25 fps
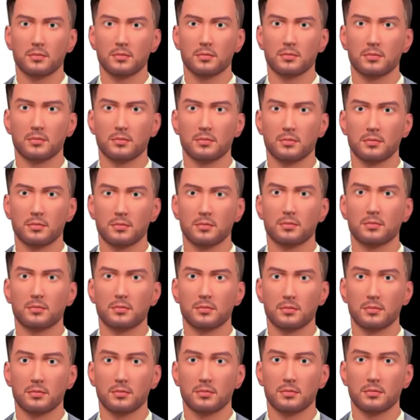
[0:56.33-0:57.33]
ensuring that
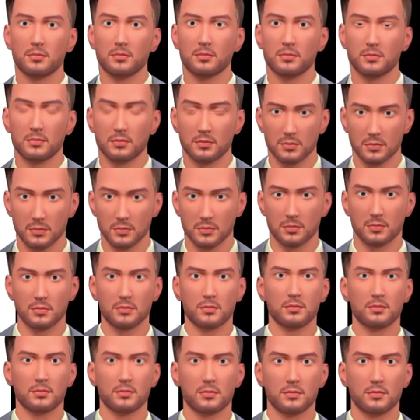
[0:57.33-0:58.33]
the fund remains
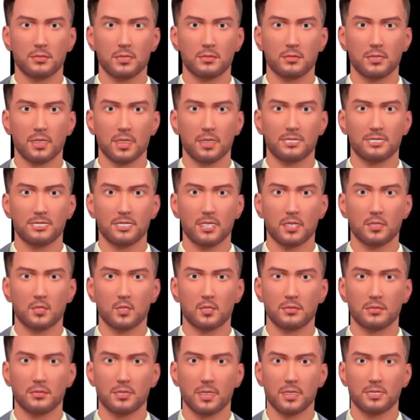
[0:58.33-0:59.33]
diversified and not
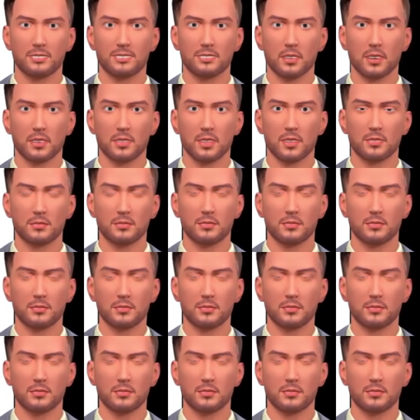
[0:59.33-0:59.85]
overly exposed to